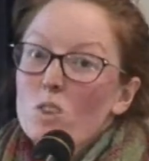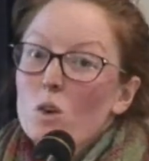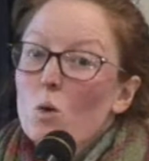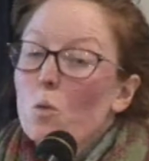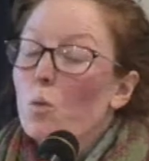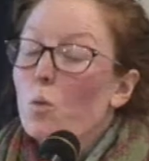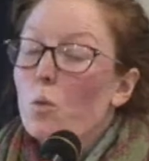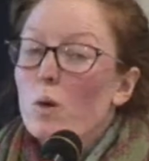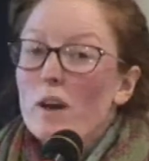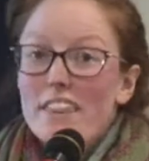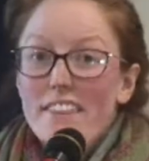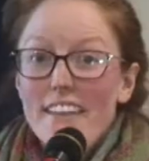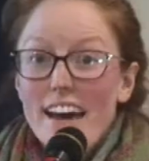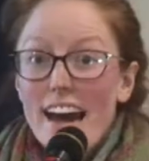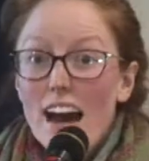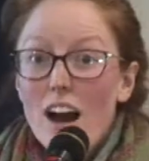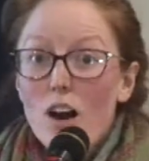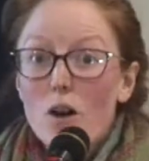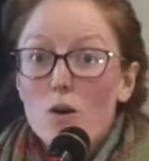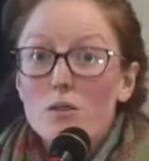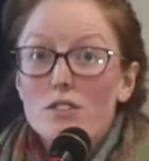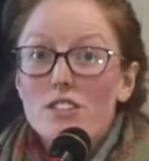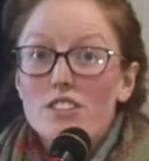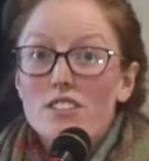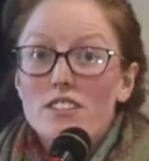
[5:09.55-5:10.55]

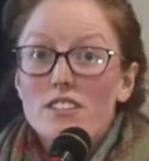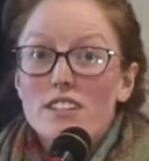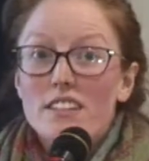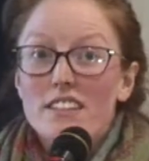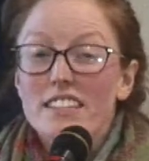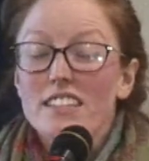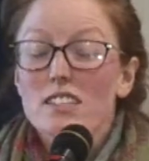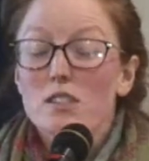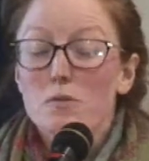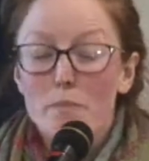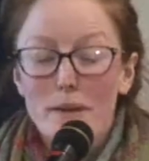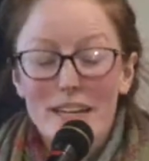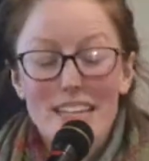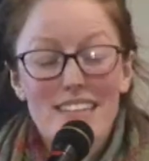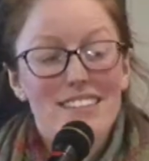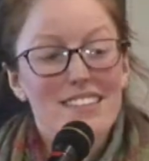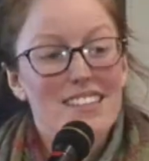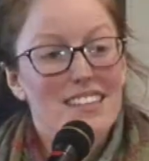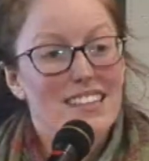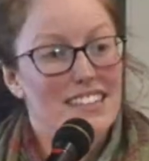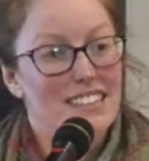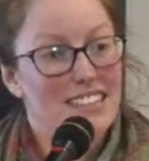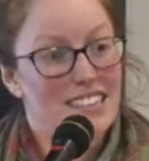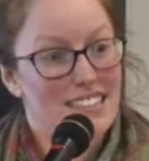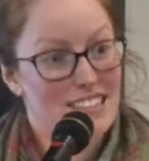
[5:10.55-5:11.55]
without these
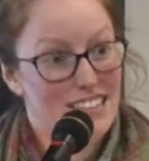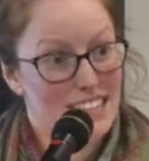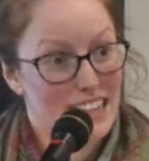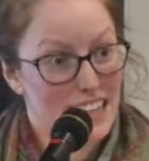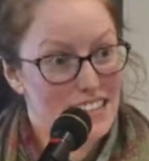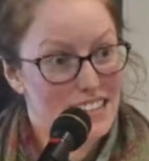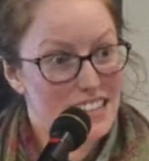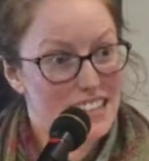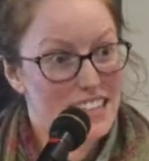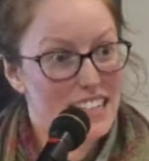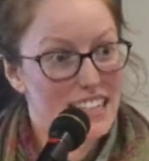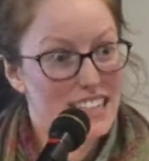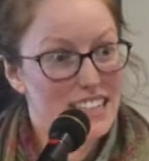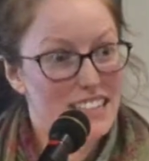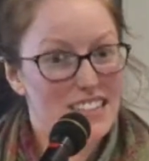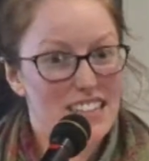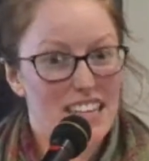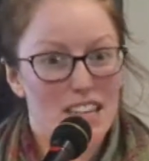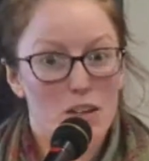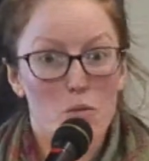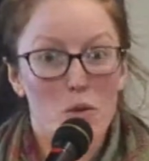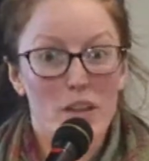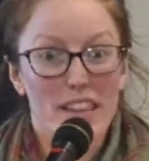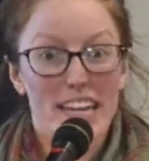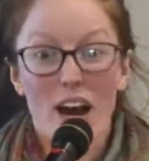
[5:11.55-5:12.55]
basic necessities
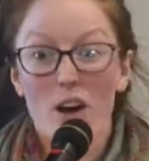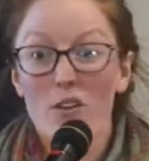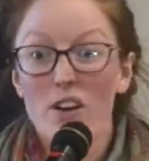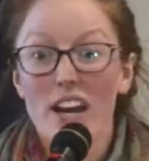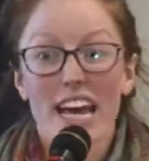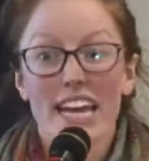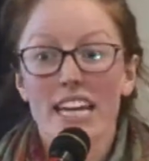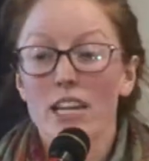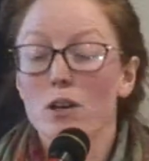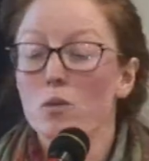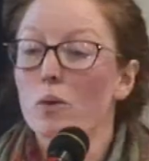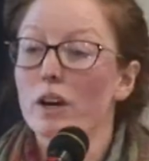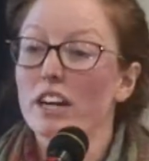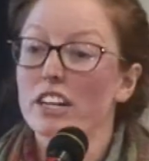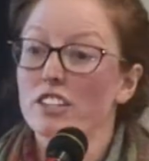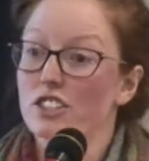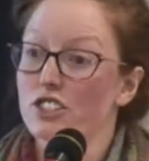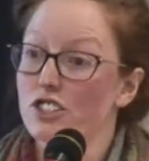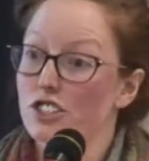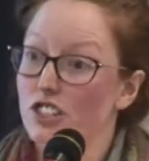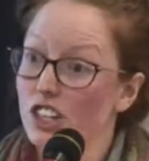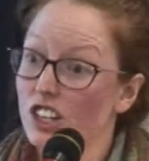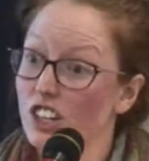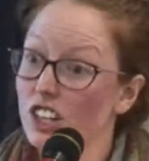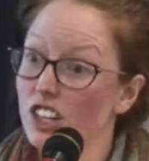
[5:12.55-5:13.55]
and without anywhere to
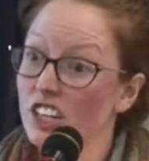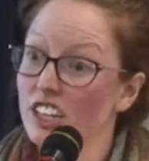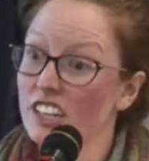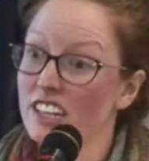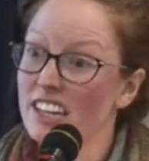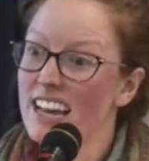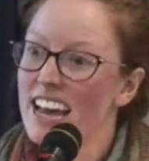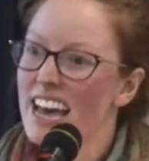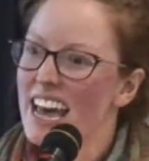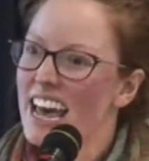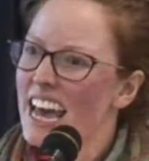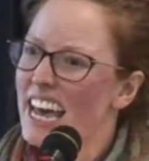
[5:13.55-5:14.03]
turn.